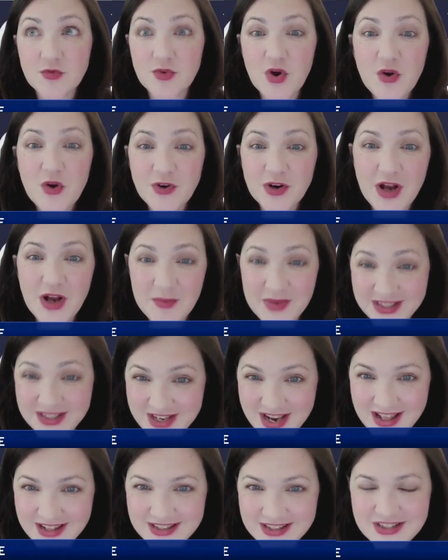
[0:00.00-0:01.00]
for overcoming
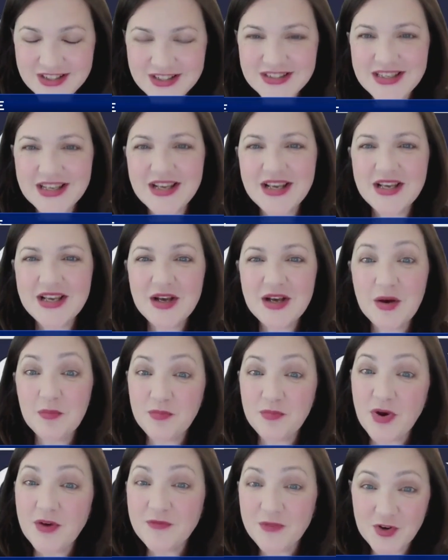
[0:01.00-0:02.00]
challenges,
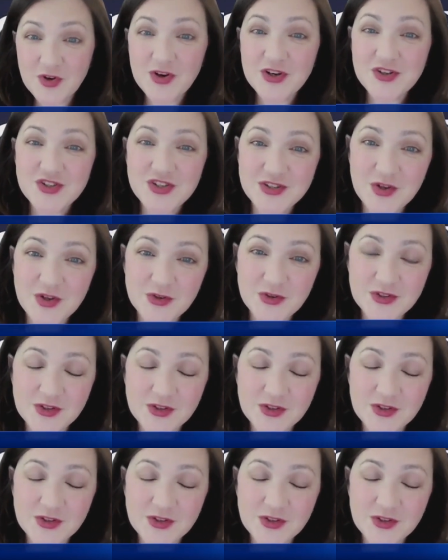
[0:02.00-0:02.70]
but for crushing those